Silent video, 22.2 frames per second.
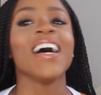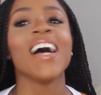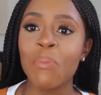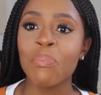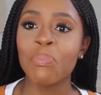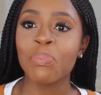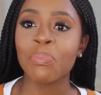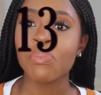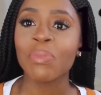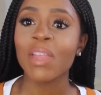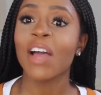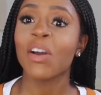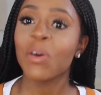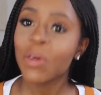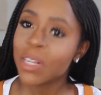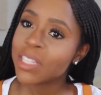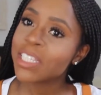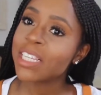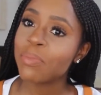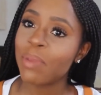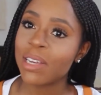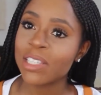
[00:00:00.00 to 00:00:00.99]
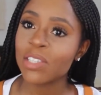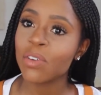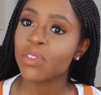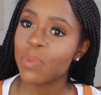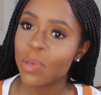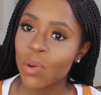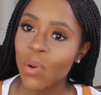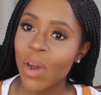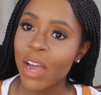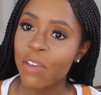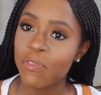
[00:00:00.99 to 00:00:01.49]
Um, I consider myself to
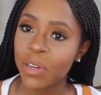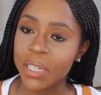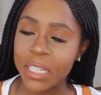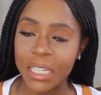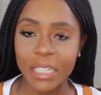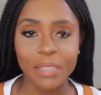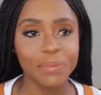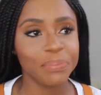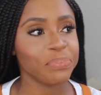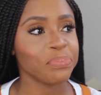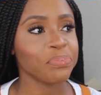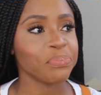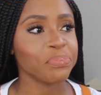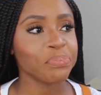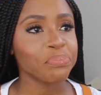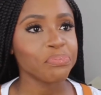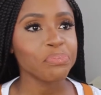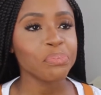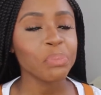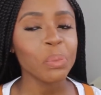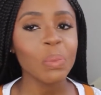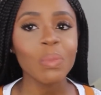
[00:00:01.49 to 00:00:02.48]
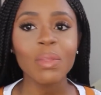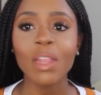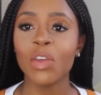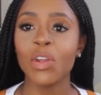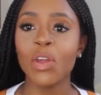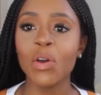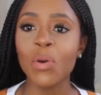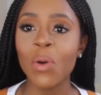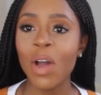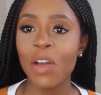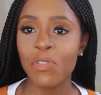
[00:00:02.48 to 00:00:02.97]
be quite funny you
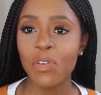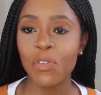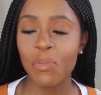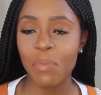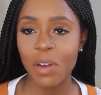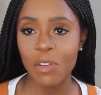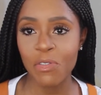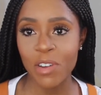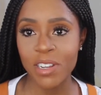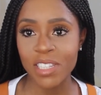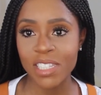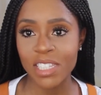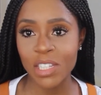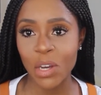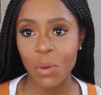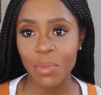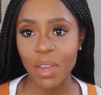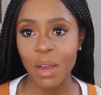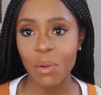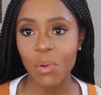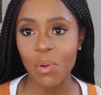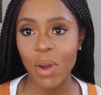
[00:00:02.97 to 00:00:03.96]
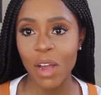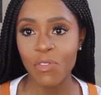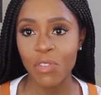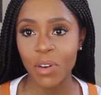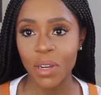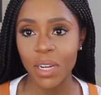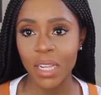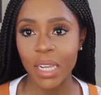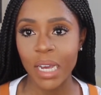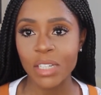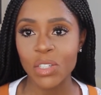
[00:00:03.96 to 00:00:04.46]
know quite a few of my friends tell me i'm quite
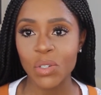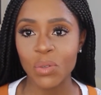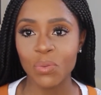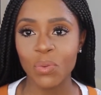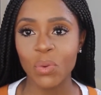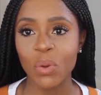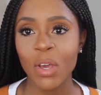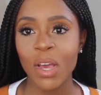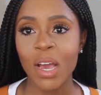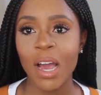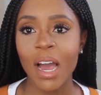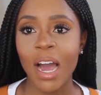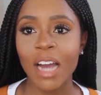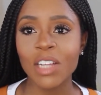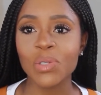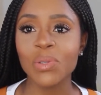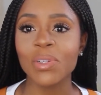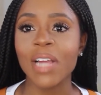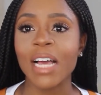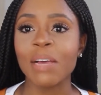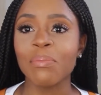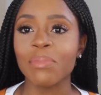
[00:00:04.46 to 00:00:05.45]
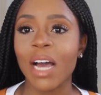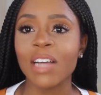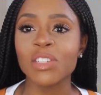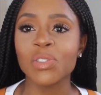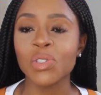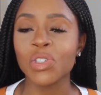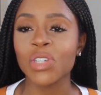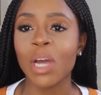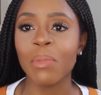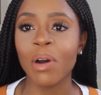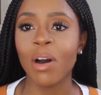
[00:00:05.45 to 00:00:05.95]
funny i do i do like i
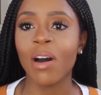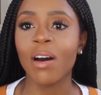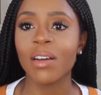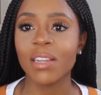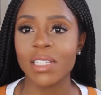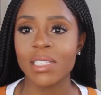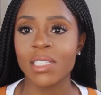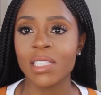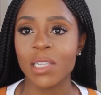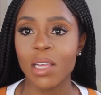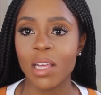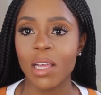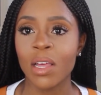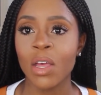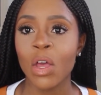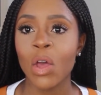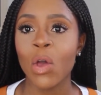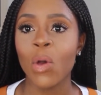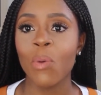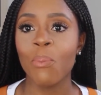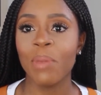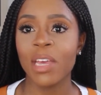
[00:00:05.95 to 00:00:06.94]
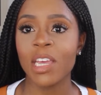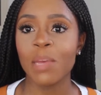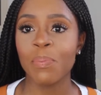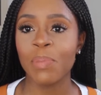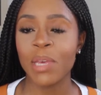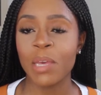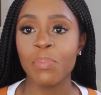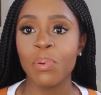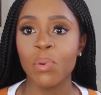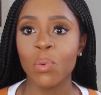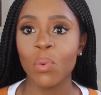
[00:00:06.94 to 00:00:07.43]
do try my hardest to make
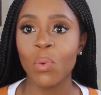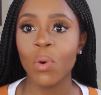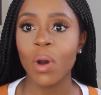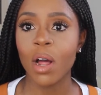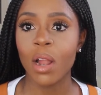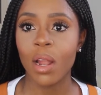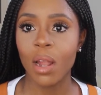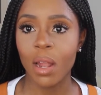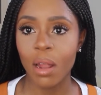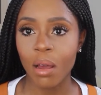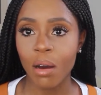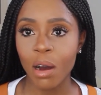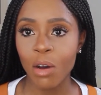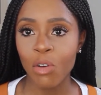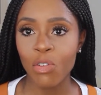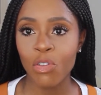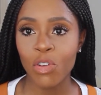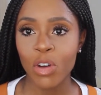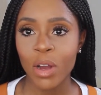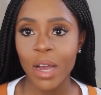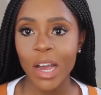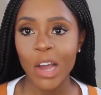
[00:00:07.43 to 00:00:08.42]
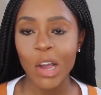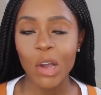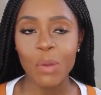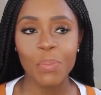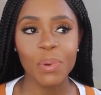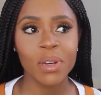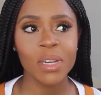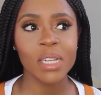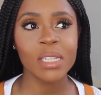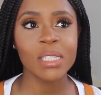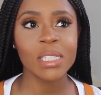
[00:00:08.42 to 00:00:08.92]
people laugh
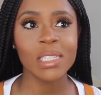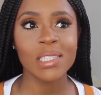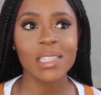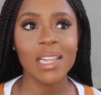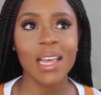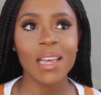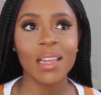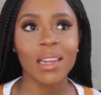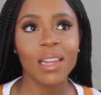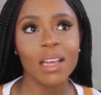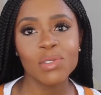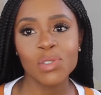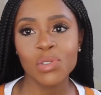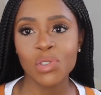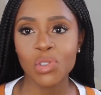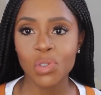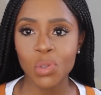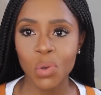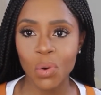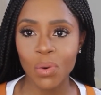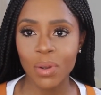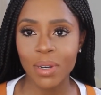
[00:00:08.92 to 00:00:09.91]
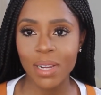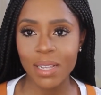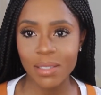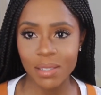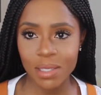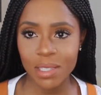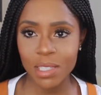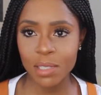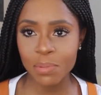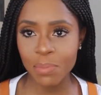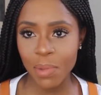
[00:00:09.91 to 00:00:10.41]
because it's like life's too short let's
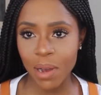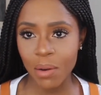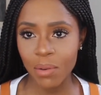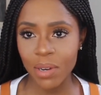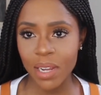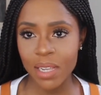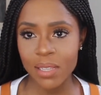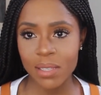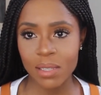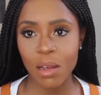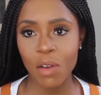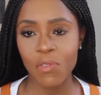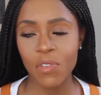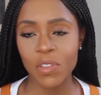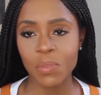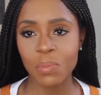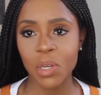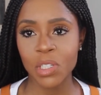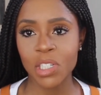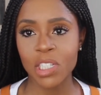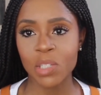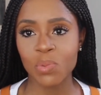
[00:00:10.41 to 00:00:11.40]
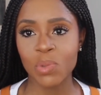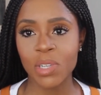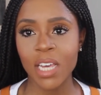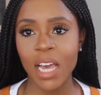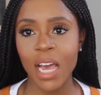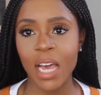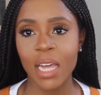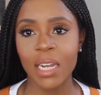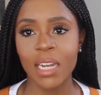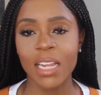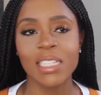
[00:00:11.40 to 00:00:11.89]
just smile let's laugh as much as we
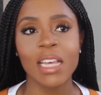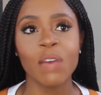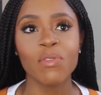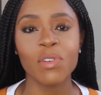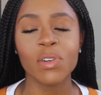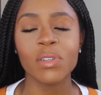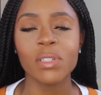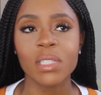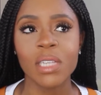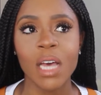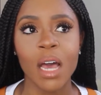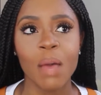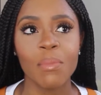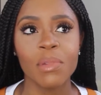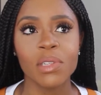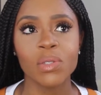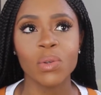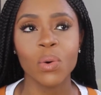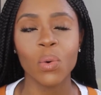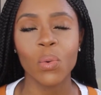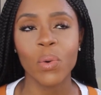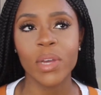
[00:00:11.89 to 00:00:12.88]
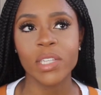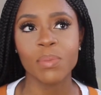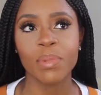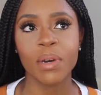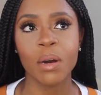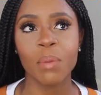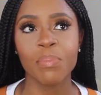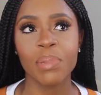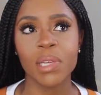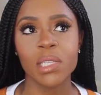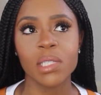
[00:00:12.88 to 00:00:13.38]
can let's have a good time it's not always
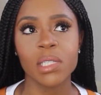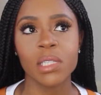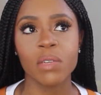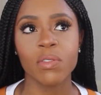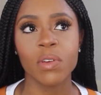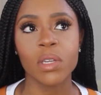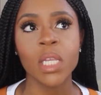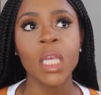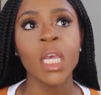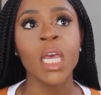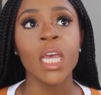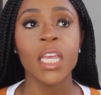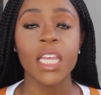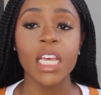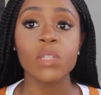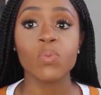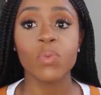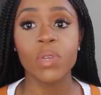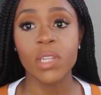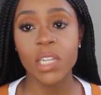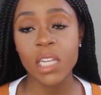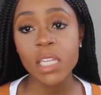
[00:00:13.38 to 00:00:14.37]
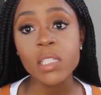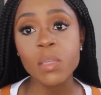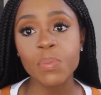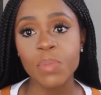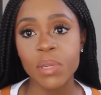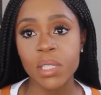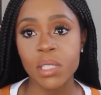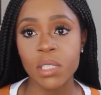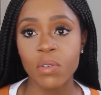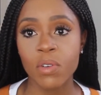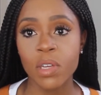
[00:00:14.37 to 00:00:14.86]
about being serious yes we need to
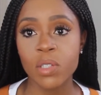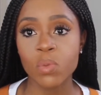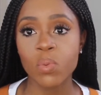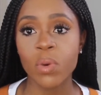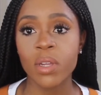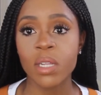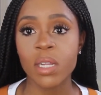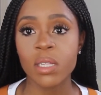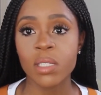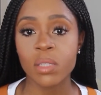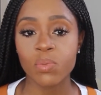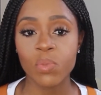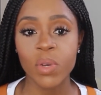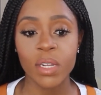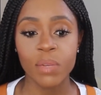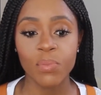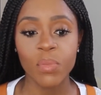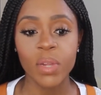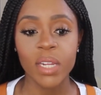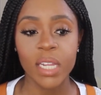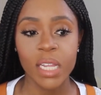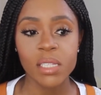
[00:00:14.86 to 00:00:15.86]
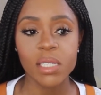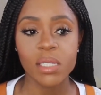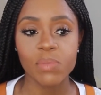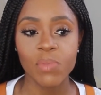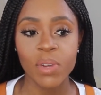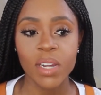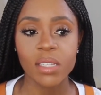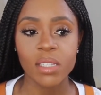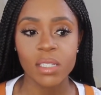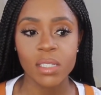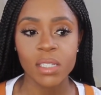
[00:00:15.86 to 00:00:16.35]
be serious when when, when there's
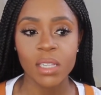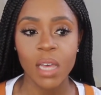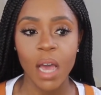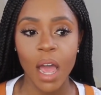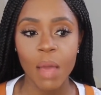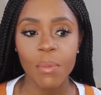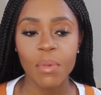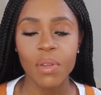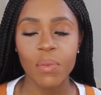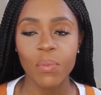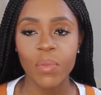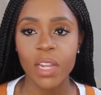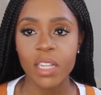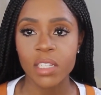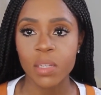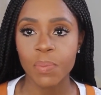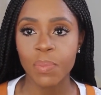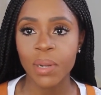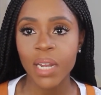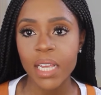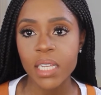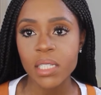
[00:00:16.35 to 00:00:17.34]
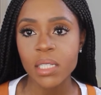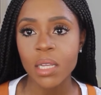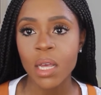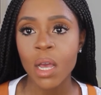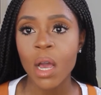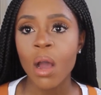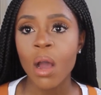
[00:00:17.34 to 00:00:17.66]
when there's a time and when there's a place